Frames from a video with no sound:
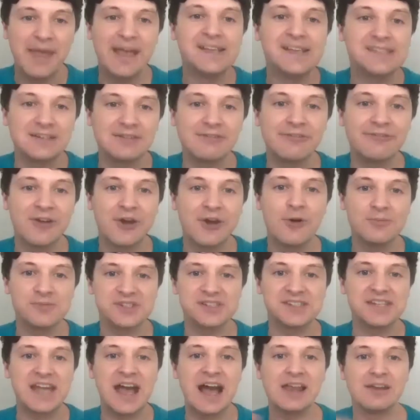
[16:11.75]
films and
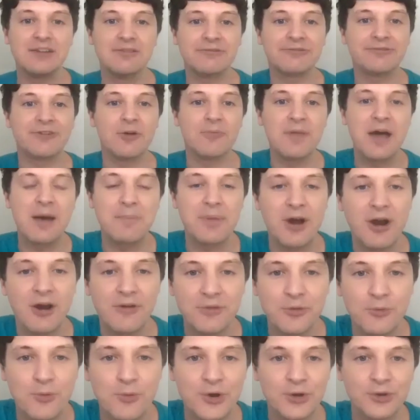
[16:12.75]
talent from that part of the
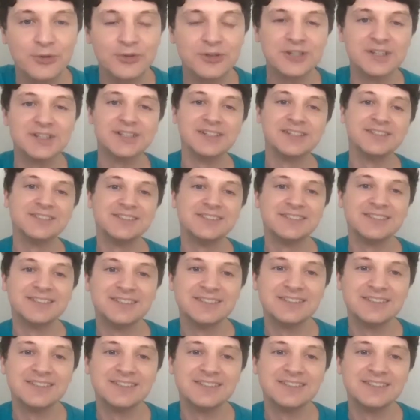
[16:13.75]
world? It's